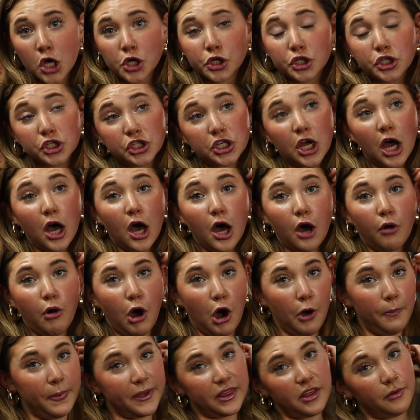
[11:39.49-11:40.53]
So
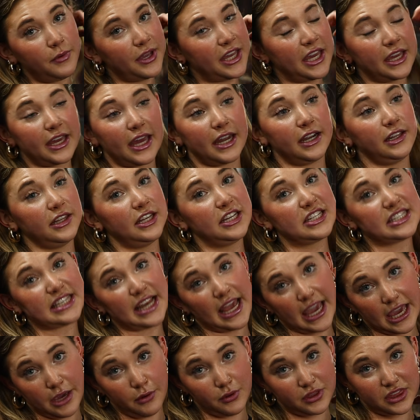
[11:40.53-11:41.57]
hoping that we can get at least
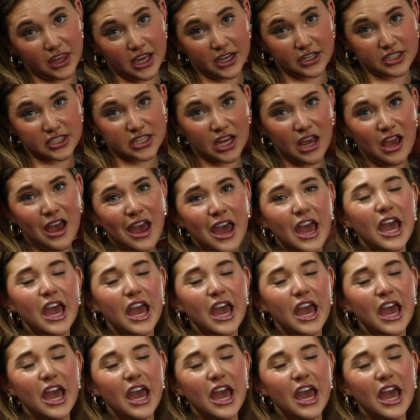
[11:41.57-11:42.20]
8 with this.